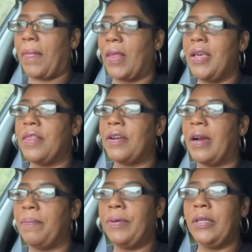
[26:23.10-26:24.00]
either
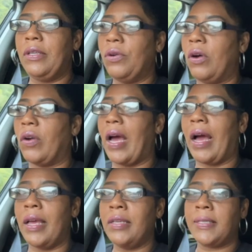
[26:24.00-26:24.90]
I'm putting you on
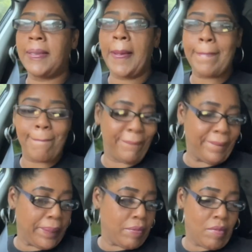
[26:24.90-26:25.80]
ice
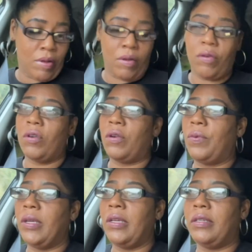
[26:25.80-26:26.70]
or
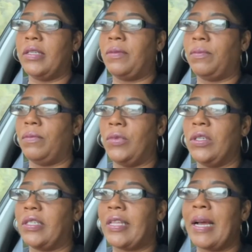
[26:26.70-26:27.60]
we just
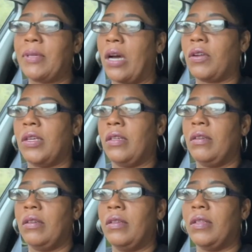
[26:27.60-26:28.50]
will stop talking.
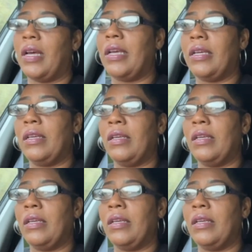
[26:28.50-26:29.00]
Like,